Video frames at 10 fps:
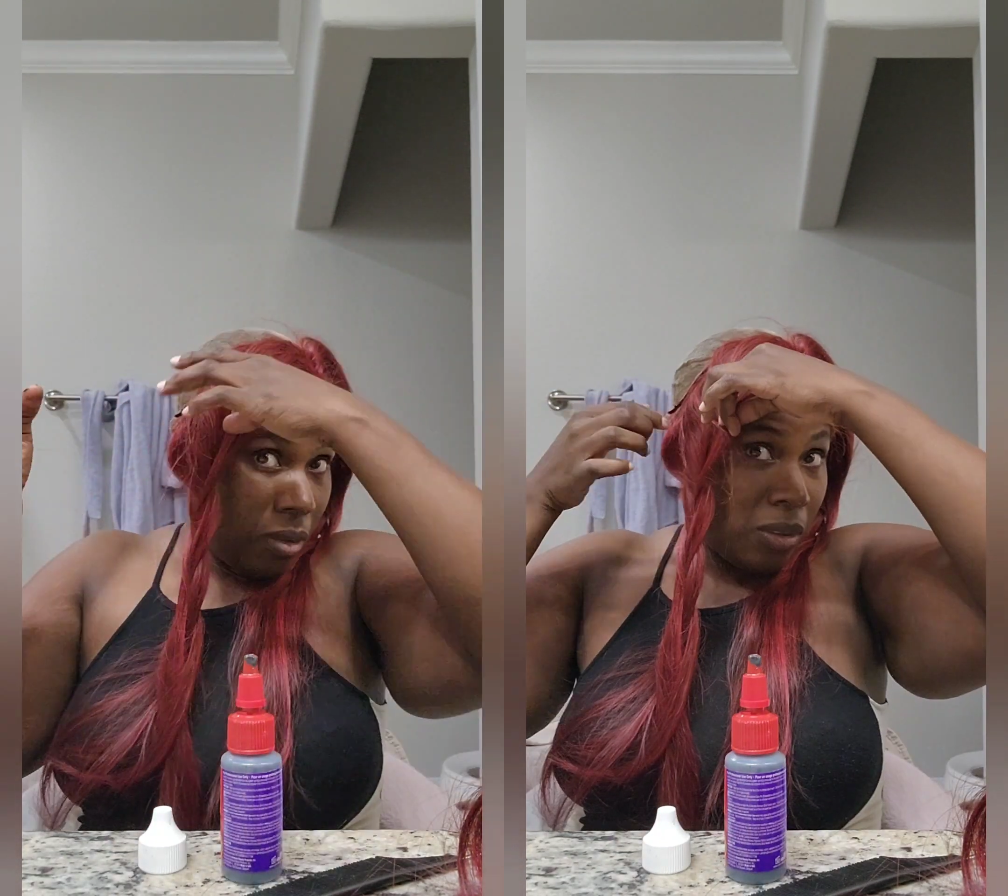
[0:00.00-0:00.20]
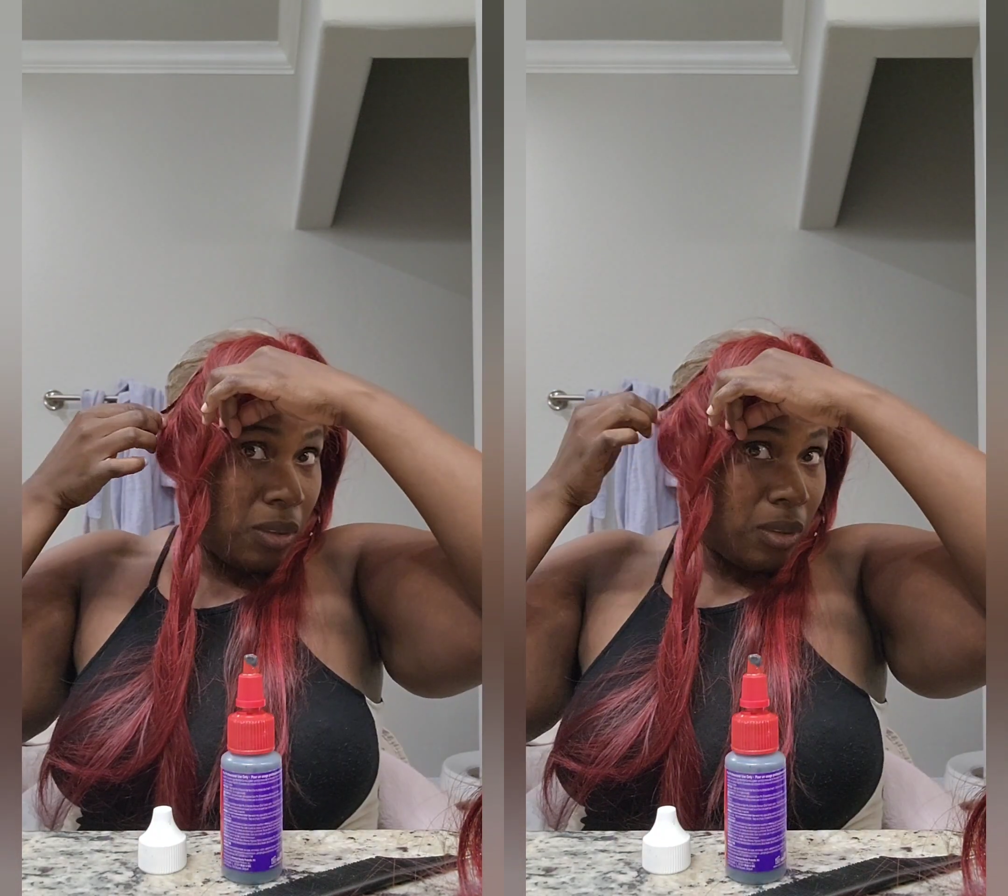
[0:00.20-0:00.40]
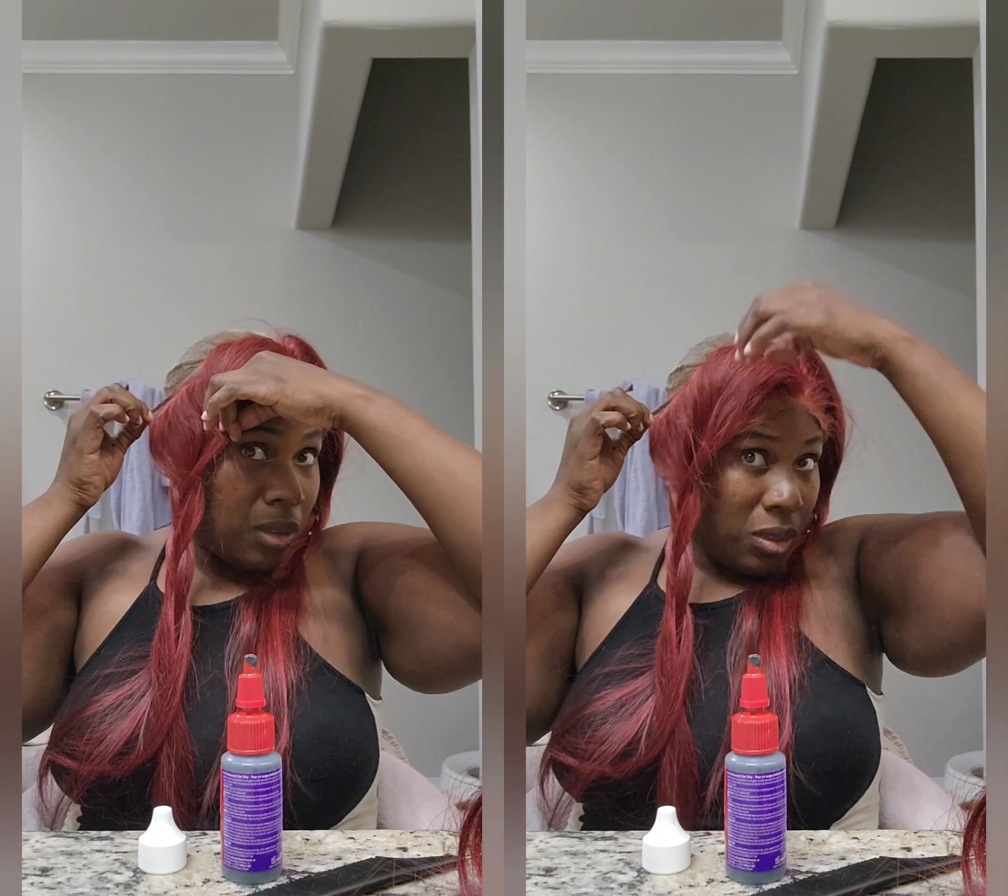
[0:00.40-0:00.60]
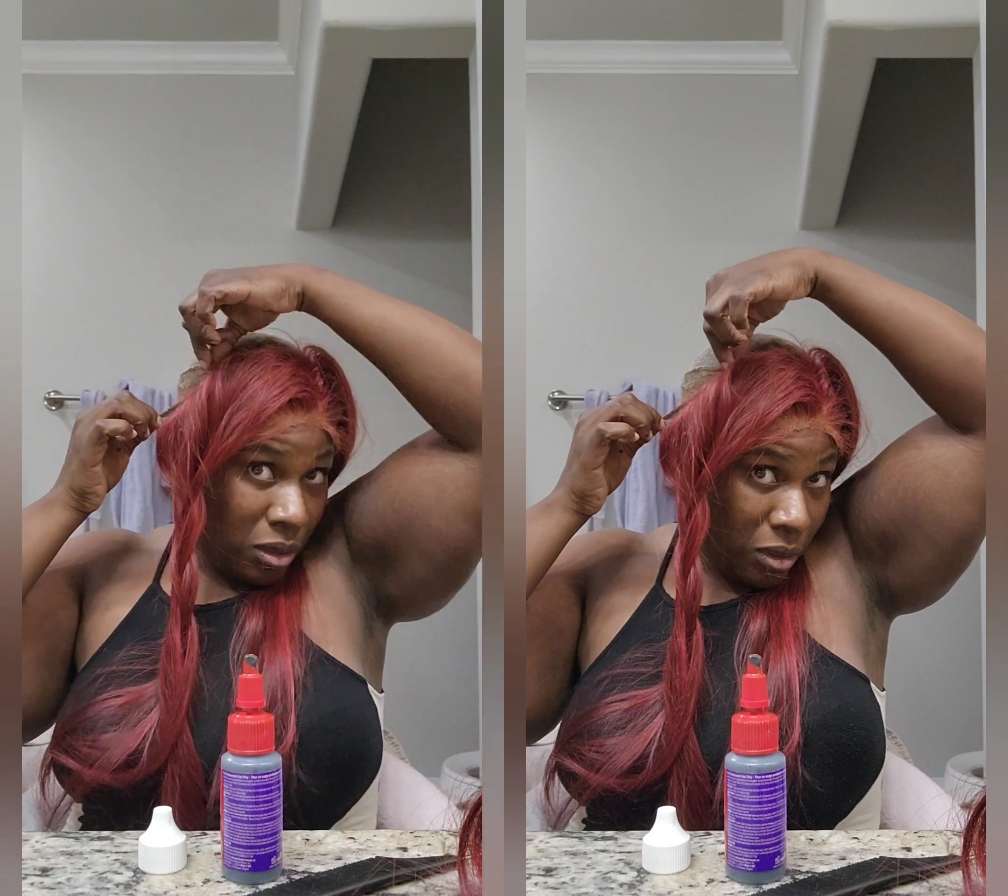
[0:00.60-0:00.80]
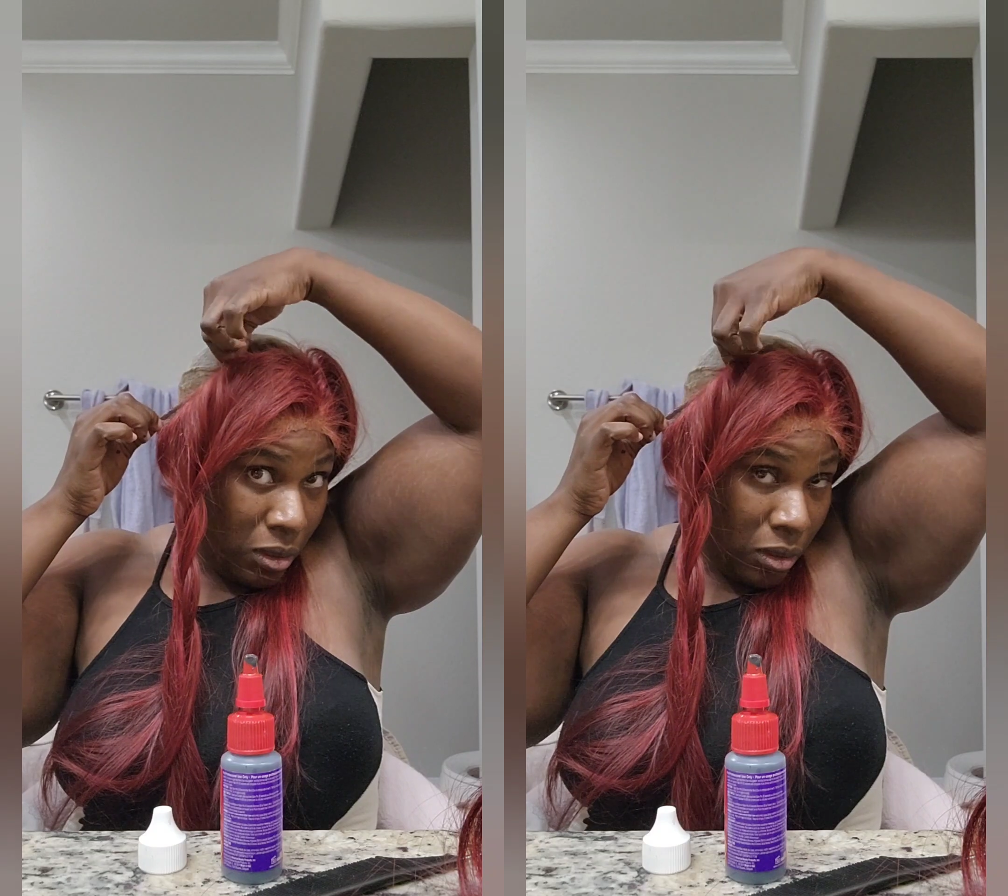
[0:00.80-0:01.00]
So that's the
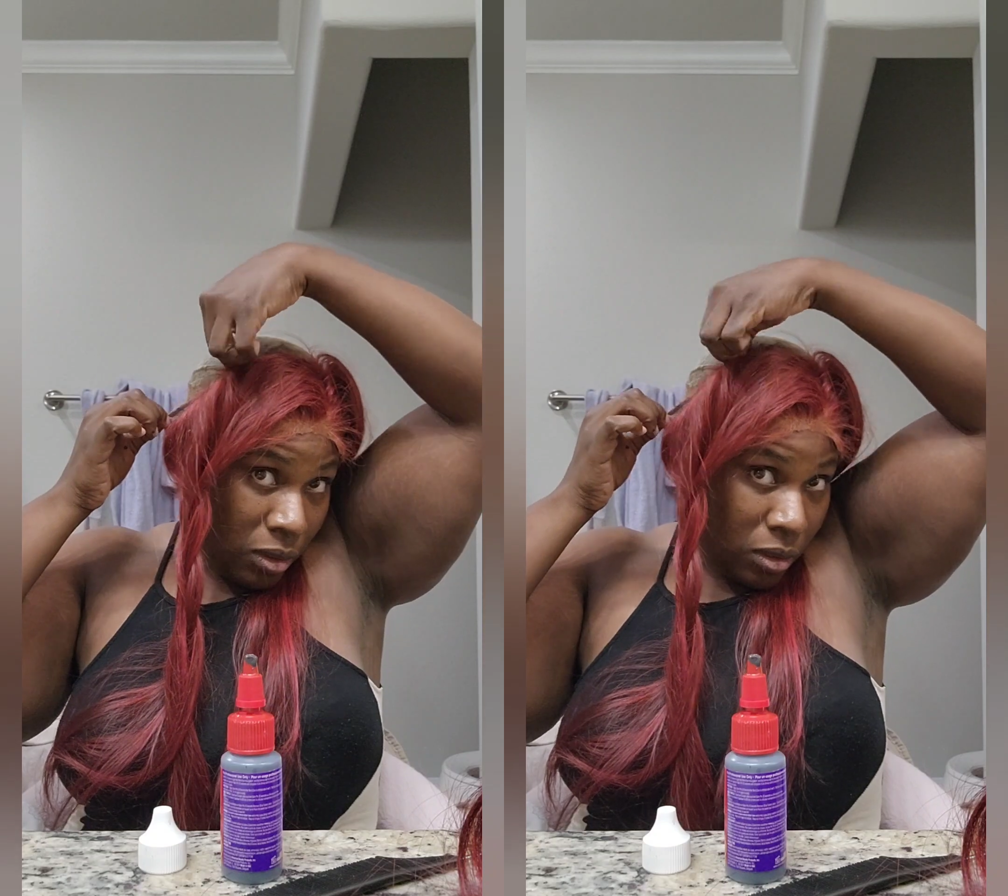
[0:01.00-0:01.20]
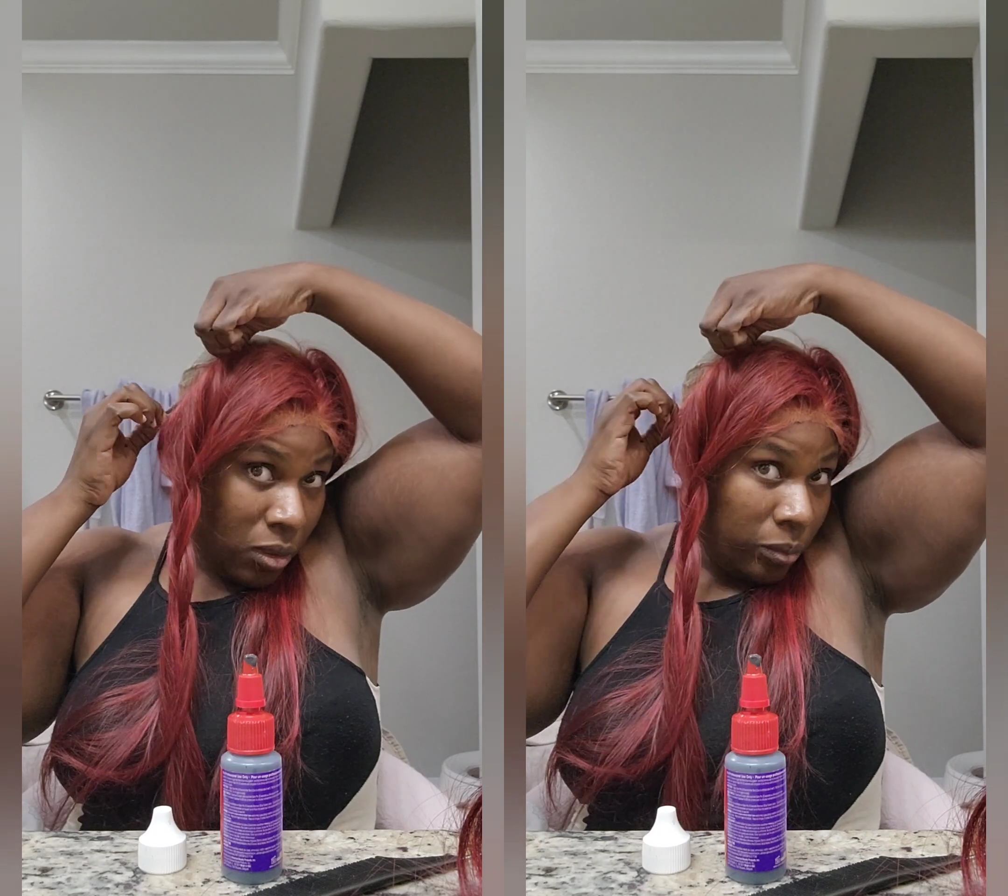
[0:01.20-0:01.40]
reason why I